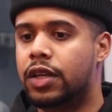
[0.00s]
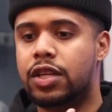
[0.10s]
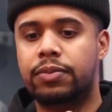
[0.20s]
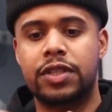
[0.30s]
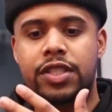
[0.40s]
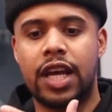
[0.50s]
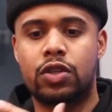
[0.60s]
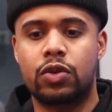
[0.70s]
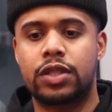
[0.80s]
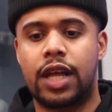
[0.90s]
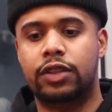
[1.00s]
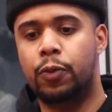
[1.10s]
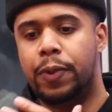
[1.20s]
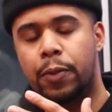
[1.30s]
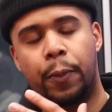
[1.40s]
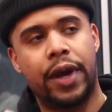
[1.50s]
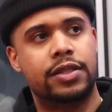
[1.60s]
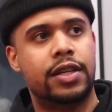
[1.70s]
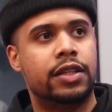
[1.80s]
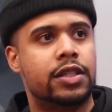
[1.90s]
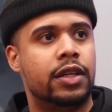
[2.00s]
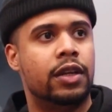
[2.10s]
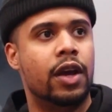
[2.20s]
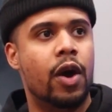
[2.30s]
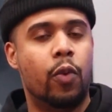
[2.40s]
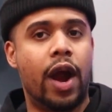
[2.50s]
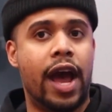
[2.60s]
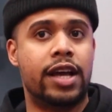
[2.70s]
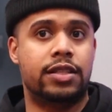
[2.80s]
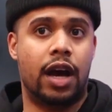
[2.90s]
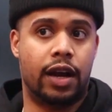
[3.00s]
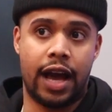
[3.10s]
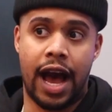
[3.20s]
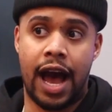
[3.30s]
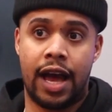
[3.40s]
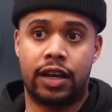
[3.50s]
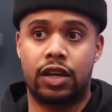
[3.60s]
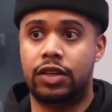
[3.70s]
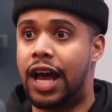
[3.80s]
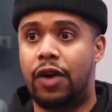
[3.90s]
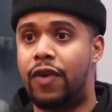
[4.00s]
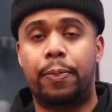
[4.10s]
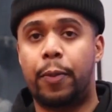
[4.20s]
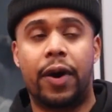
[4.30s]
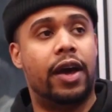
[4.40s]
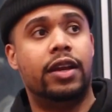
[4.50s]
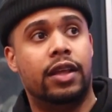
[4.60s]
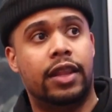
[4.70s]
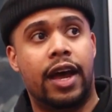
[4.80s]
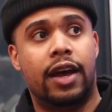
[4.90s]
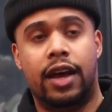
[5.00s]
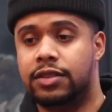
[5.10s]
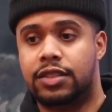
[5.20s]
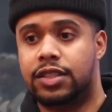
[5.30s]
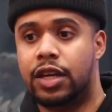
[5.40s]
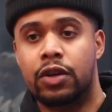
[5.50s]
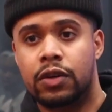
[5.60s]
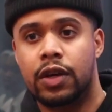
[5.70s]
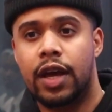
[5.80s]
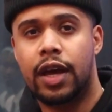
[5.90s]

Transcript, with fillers: something sexual, is like, do people pay attention? Whereas a guy could not rap about any of that and still